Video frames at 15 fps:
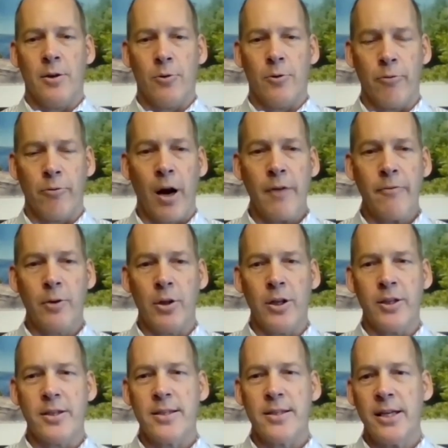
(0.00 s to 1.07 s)
arrival
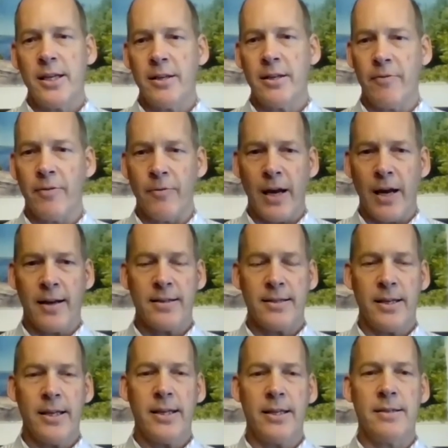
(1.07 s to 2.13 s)
on the scene of the
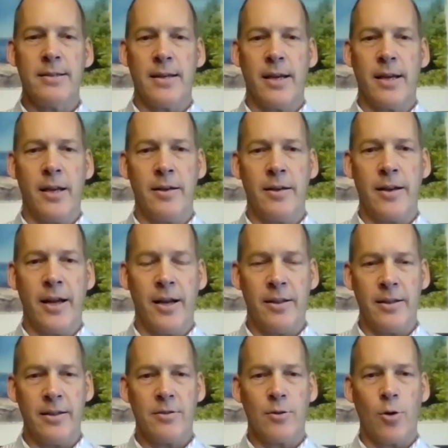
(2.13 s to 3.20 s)
vaccines and
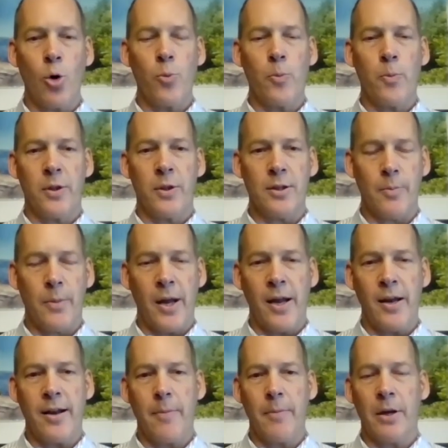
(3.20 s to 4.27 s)
this hope that the
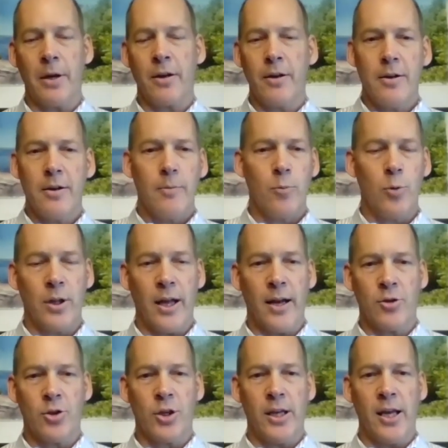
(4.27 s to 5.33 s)
pandemic will
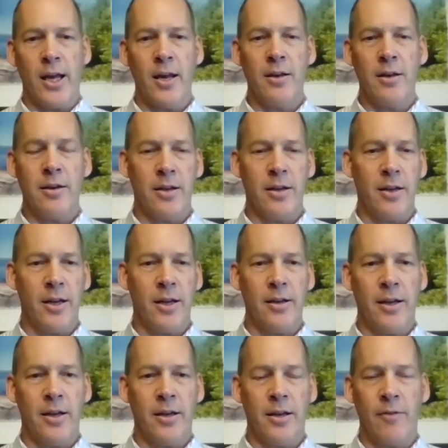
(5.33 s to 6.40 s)
actually end in
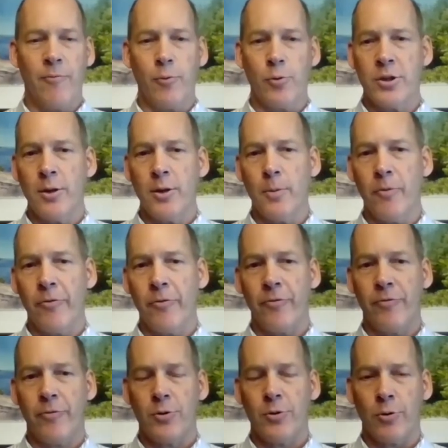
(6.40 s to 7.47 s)
a foreseeable
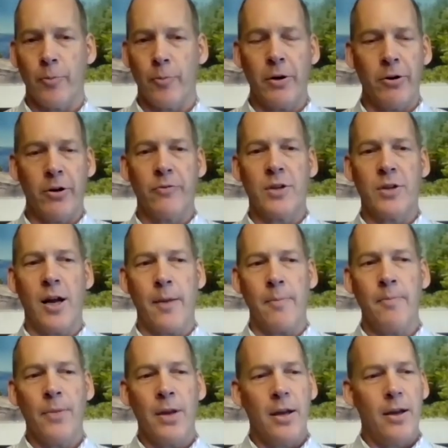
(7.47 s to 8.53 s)
sort of period of
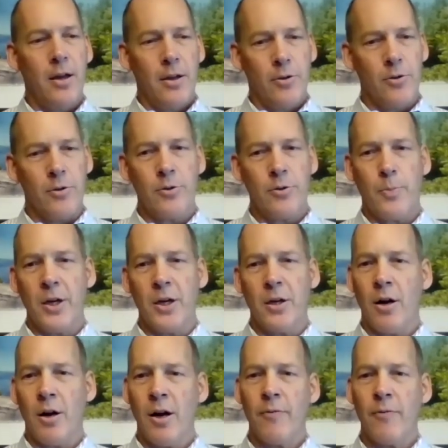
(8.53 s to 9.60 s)
time, there's been
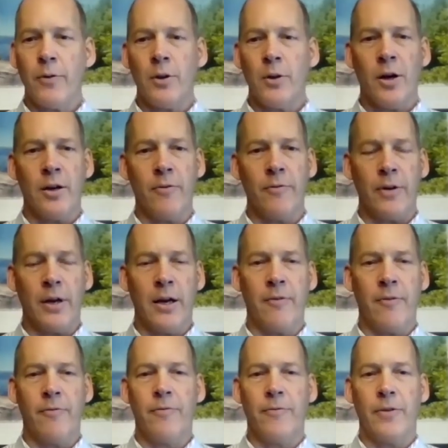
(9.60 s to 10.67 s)
an awful lot
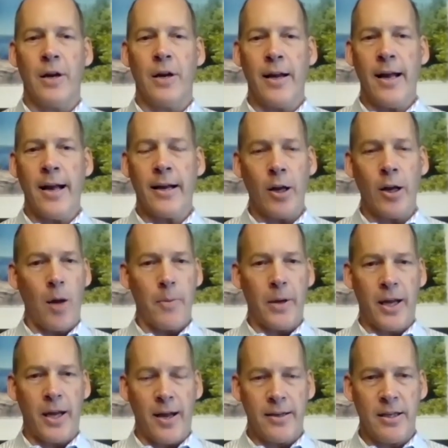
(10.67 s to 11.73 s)
of
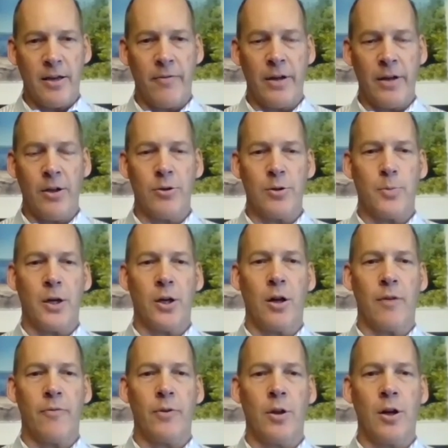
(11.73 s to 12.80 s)
economic activity. There's been an
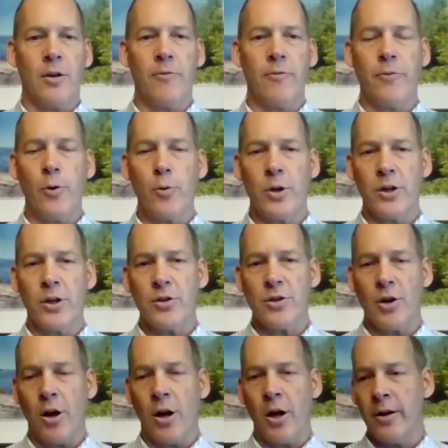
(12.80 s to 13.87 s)
awful lot of focus
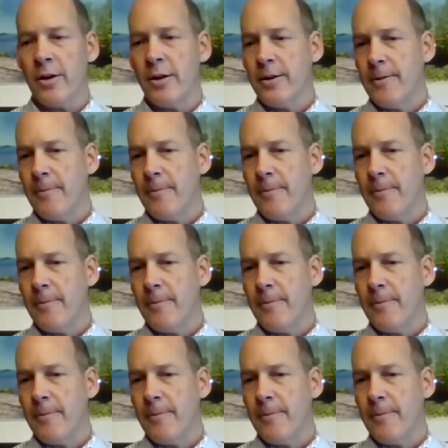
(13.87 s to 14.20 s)
on